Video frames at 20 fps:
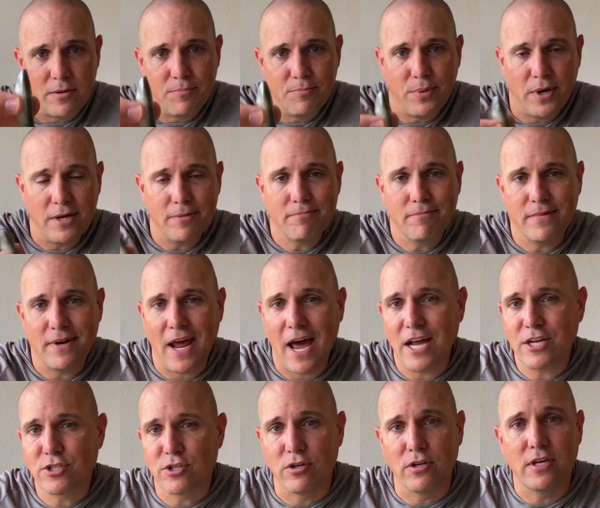But
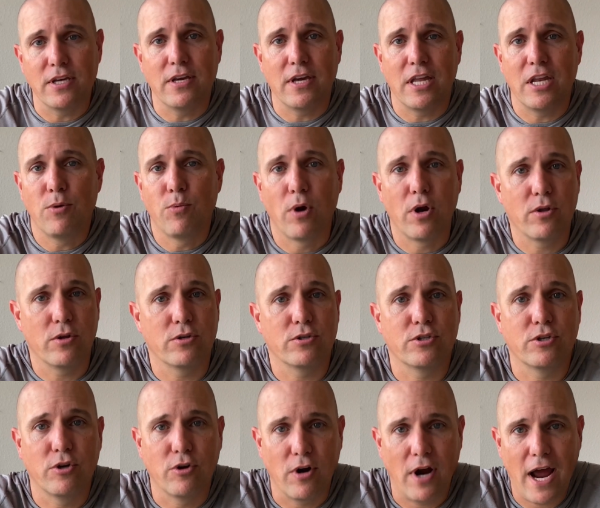naturally, anywhere there's
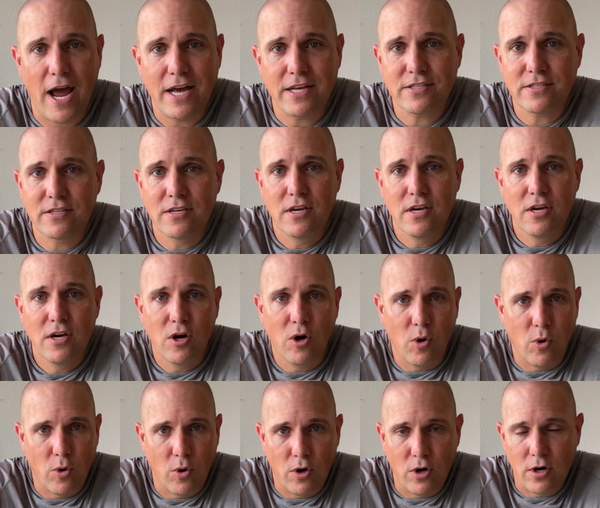grass
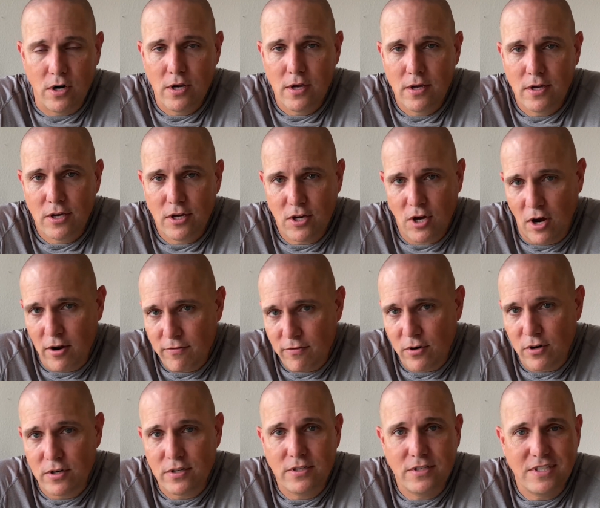or
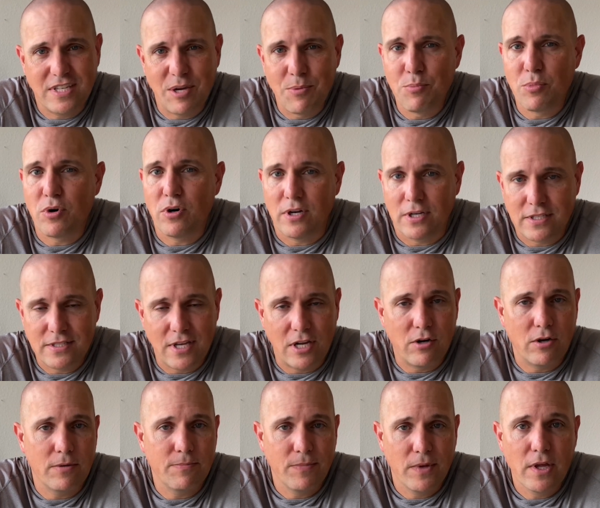cover, timber,
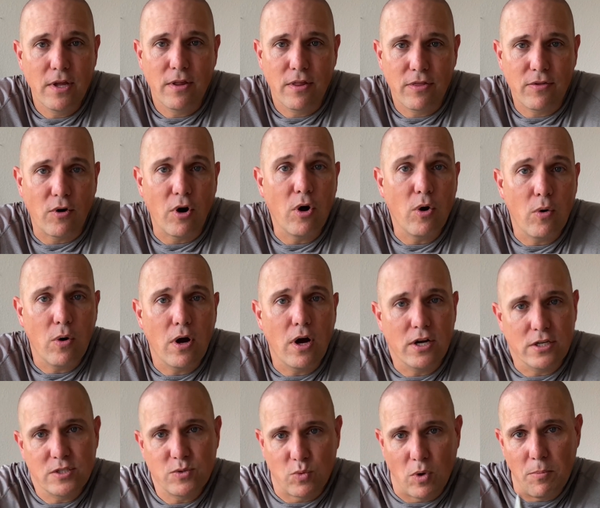etc., throw a
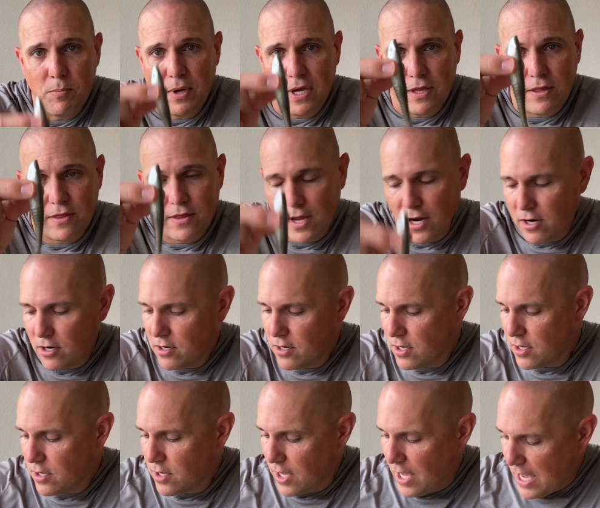swim bait there
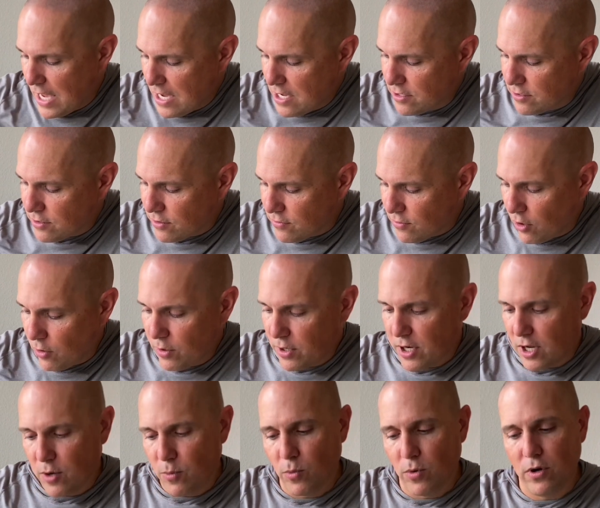and throw it
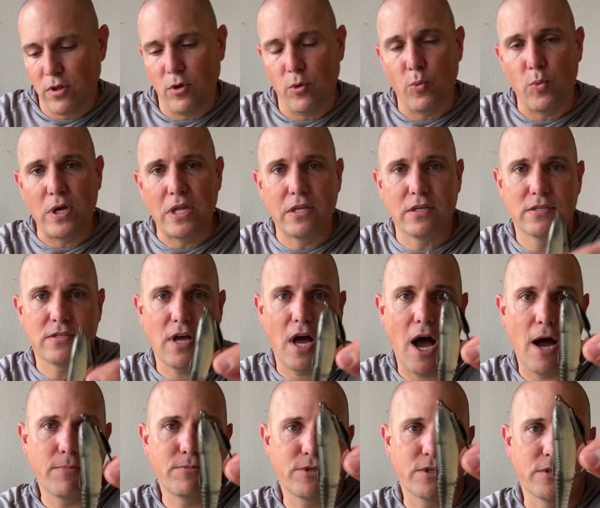in one of the weedless
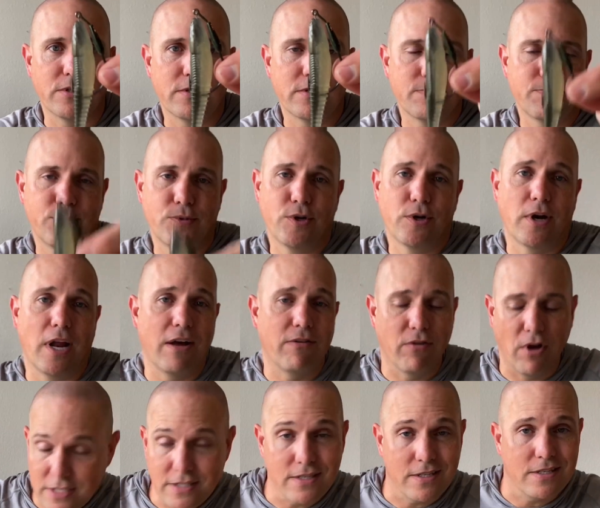options. You're gonna have a lot
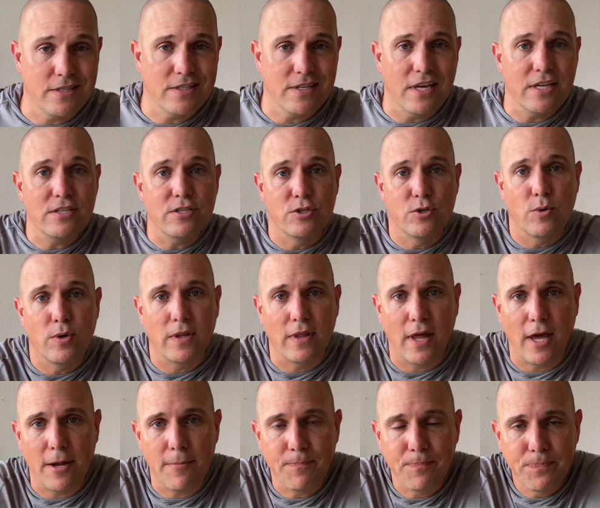of success doing
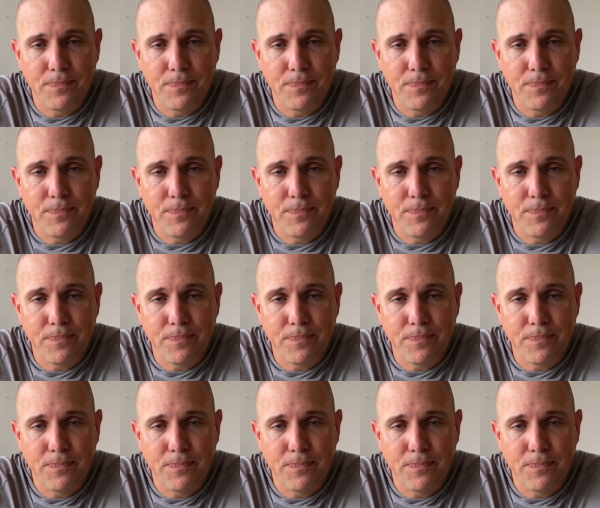that.